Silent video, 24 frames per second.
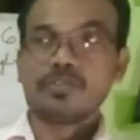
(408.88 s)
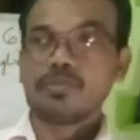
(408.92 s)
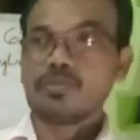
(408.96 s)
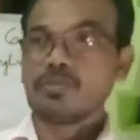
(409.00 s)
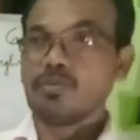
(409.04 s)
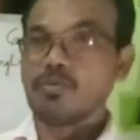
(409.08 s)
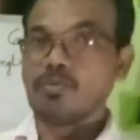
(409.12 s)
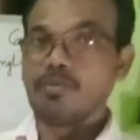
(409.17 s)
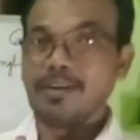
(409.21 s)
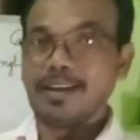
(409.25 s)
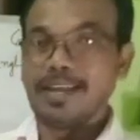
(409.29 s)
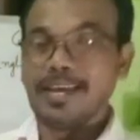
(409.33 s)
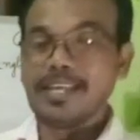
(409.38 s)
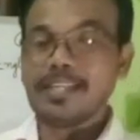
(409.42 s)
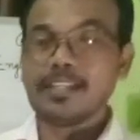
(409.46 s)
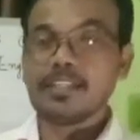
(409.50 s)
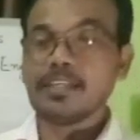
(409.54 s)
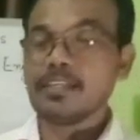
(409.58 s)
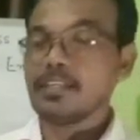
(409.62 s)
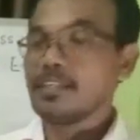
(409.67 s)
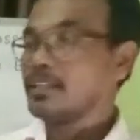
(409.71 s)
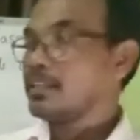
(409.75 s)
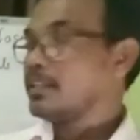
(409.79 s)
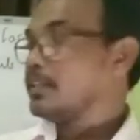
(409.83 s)
So like
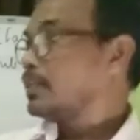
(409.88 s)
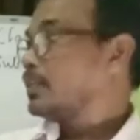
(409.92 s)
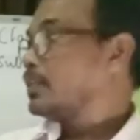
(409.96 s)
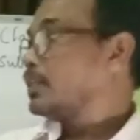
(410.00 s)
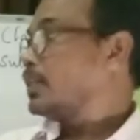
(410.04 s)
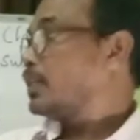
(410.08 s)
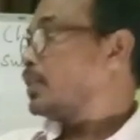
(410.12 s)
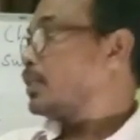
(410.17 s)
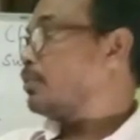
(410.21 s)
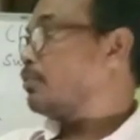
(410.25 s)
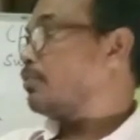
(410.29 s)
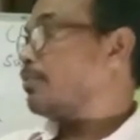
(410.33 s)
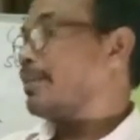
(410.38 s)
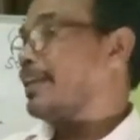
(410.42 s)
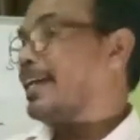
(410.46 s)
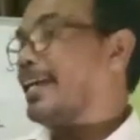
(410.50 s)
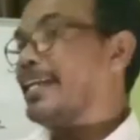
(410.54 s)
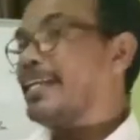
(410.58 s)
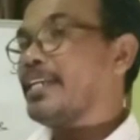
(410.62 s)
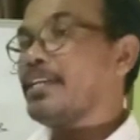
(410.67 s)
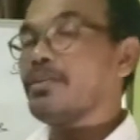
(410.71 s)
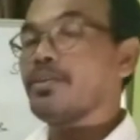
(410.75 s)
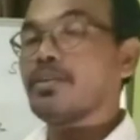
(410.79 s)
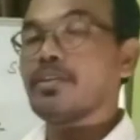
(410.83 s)
that, you
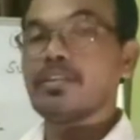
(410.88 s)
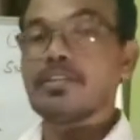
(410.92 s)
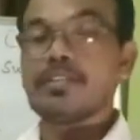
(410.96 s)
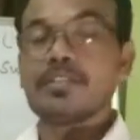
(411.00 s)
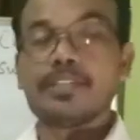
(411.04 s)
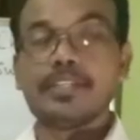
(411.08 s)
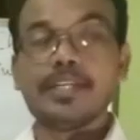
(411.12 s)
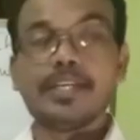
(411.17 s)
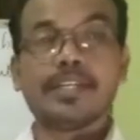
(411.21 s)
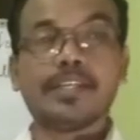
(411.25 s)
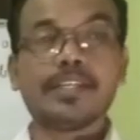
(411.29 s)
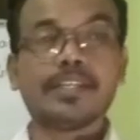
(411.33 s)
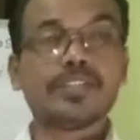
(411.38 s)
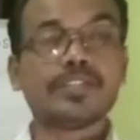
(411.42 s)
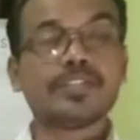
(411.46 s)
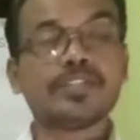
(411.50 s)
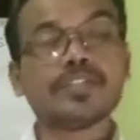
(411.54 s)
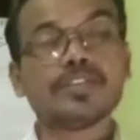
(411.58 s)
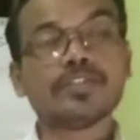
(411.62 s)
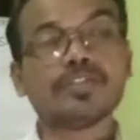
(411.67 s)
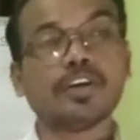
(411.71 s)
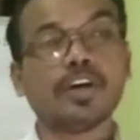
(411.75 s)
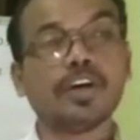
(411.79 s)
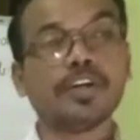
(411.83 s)
write your
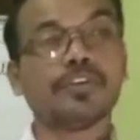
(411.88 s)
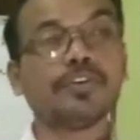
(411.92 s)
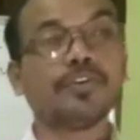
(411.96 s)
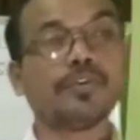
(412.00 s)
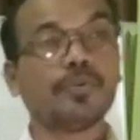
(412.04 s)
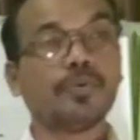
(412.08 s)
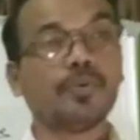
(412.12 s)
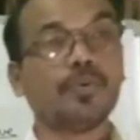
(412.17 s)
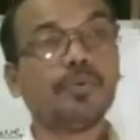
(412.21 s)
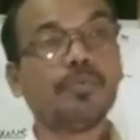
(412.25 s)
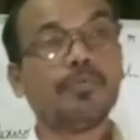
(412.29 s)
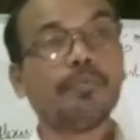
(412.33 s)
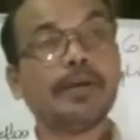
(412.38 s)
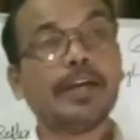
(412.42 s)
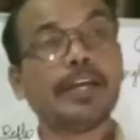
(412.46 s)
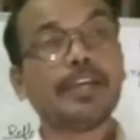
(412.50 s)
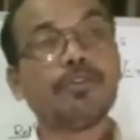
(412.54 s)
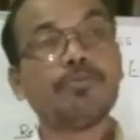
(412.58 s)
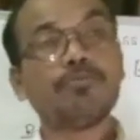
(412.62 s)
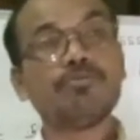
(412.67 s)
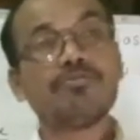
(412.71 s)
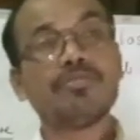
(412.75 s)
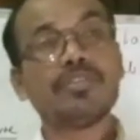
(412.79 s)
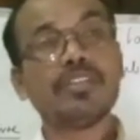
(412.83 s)
sentences on your own
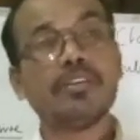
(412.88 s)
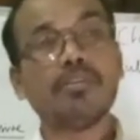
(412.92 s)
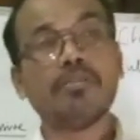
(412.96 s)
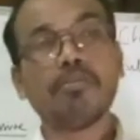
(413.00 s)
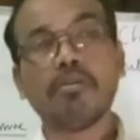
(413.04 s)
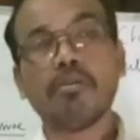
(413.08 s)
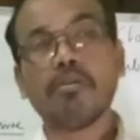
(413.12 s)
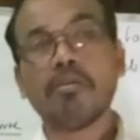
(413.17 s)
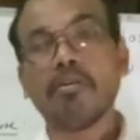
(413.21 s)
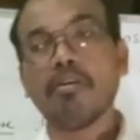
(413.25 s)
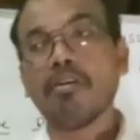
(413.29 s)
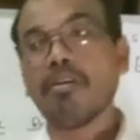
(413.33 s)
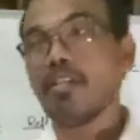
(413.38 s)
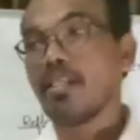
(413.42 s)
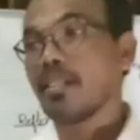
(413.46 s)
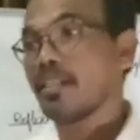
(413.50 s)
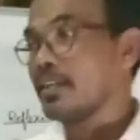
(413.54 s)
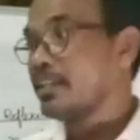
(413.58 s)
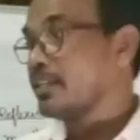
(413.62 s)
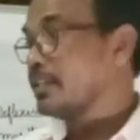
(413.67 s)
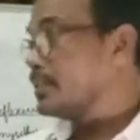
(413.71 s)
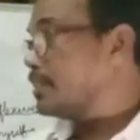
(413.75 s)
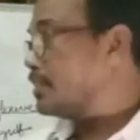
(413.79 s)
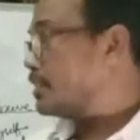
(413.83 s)
by using all
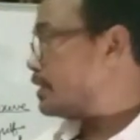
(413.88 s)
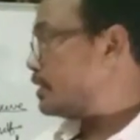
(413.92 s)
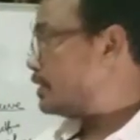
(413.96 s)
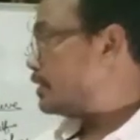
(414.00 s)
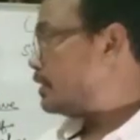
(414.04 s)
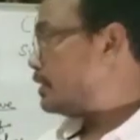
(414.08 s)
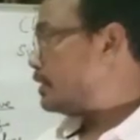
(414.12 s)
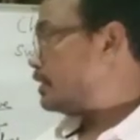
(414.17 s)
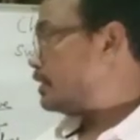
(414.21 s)
these.